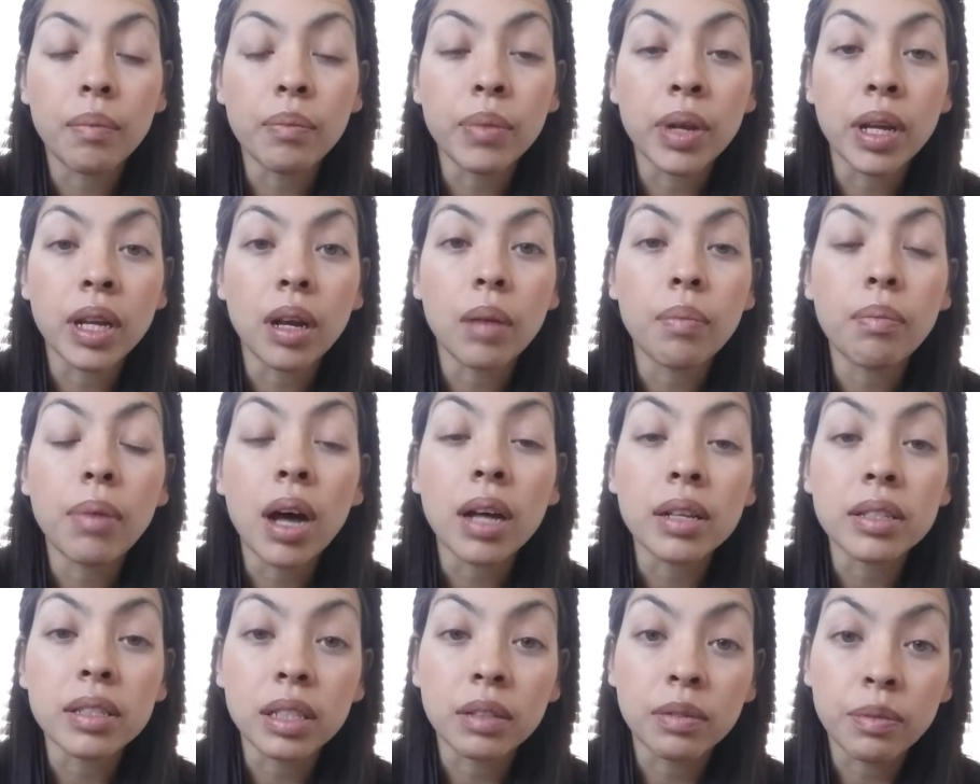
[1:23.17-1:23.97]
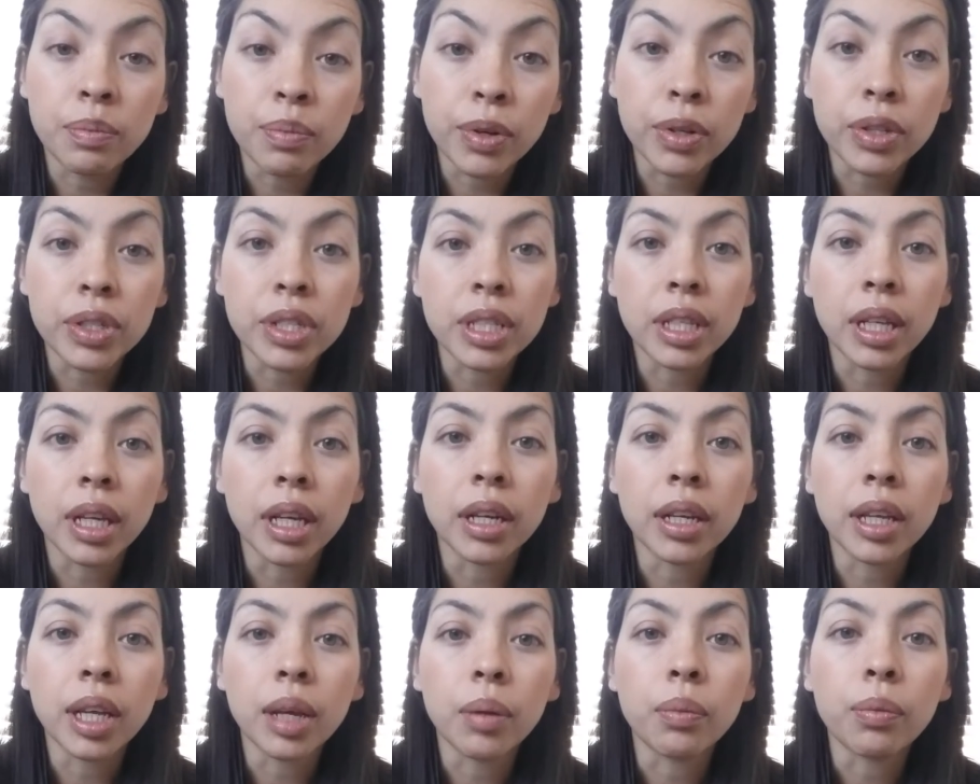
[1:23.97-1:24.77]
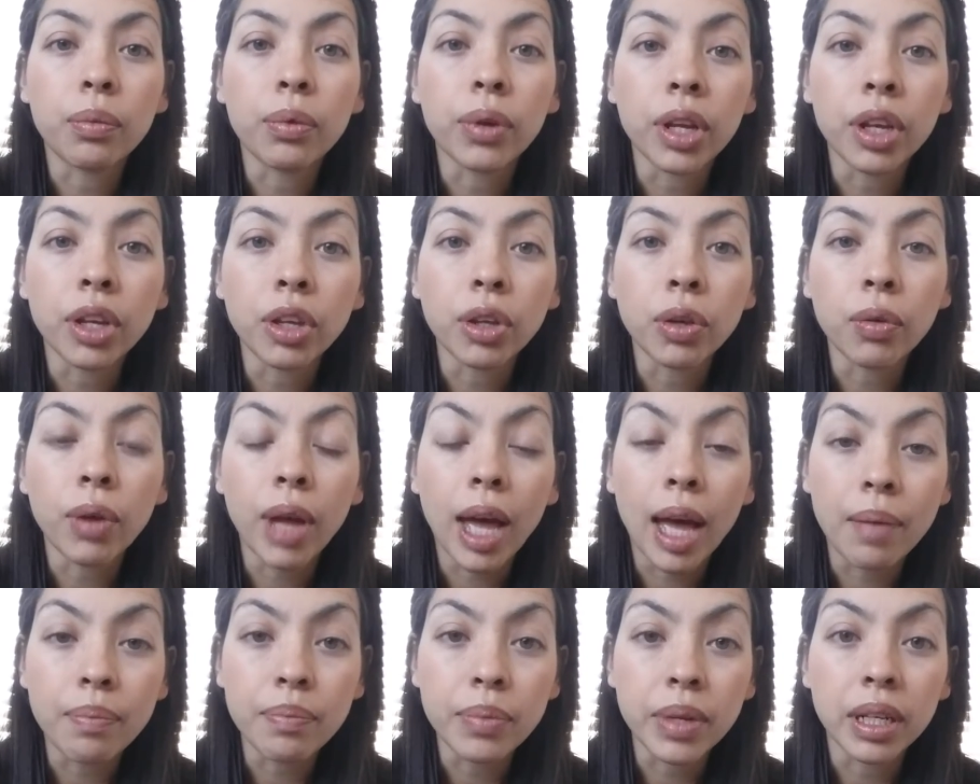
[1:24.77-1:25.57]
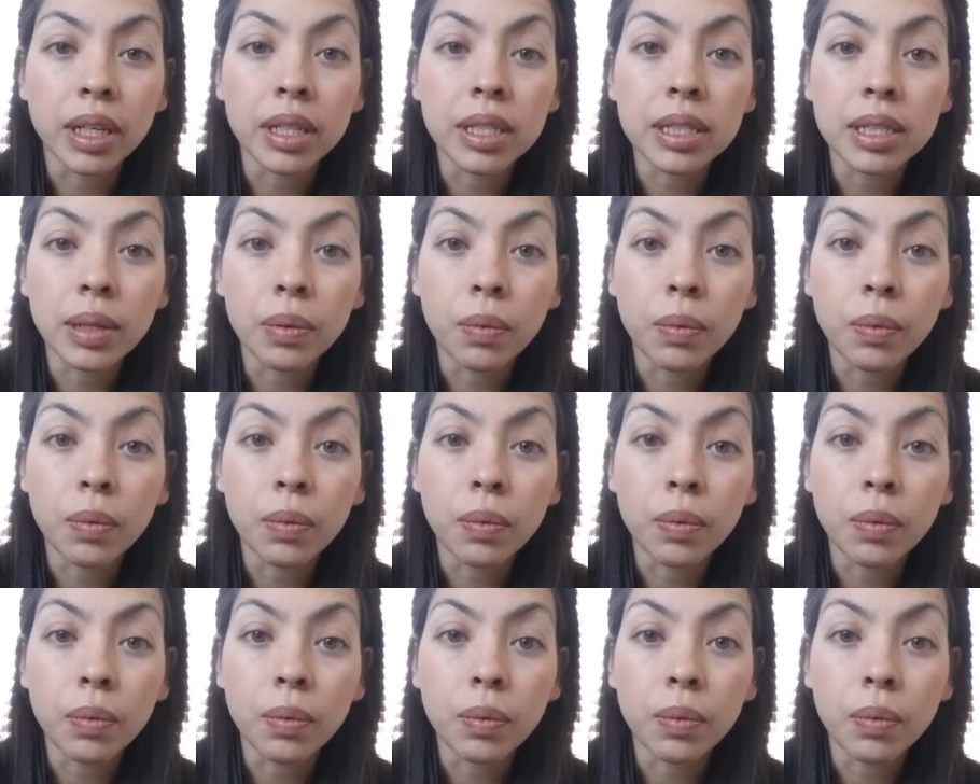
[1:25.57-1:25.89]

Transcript: being a positive person can bring you happiness